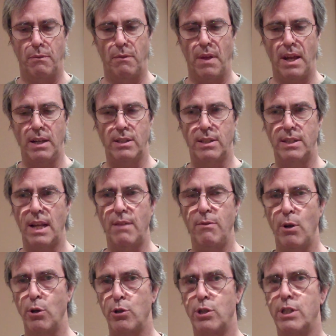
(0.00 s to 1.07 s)
They
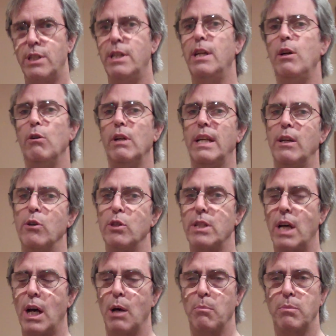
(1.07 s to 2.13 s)
send their
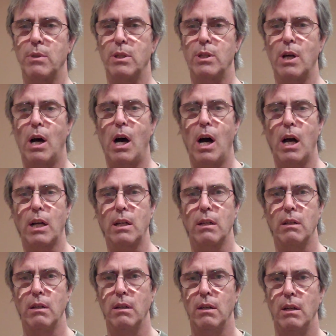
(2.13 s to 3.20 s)
cheerleaders up to talk
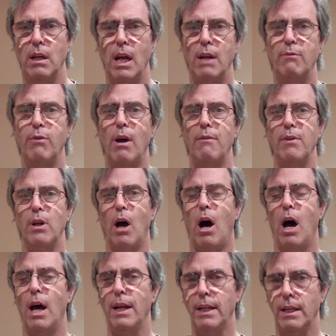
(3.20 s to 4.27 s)
in front of an
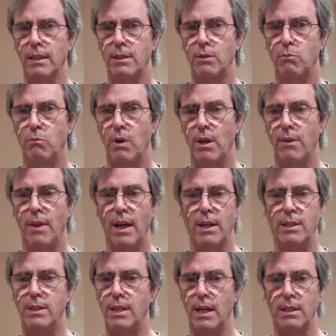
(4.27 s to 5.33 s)
audience where
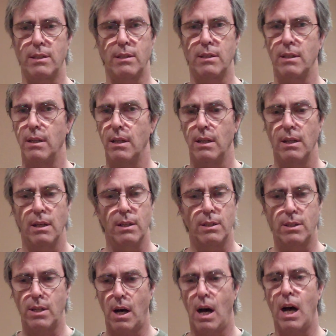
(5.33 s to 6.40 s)
they just
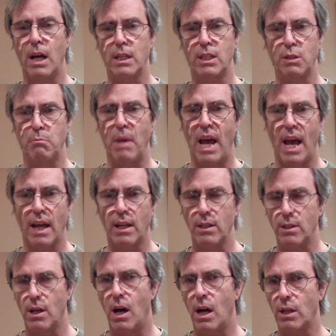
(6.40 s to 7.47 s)
talk smack
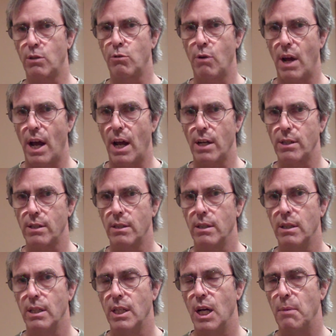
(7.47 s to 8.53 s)
and talk trash
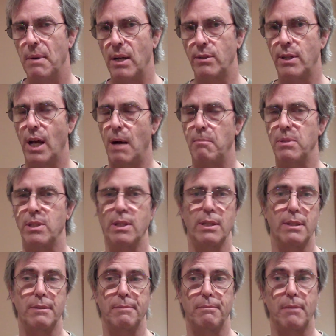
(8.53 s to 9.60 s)
about the
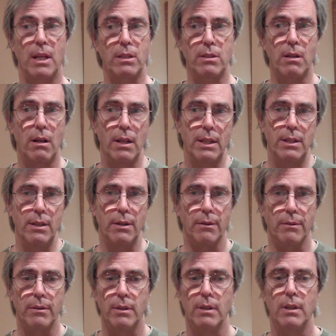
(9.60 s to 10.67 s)
opposition. That's all they do.
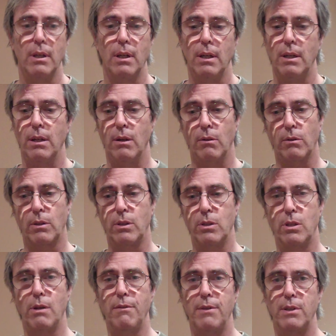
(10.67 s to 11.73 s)
You know,
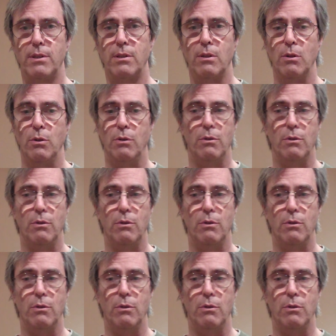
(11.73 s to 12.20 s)
conservatives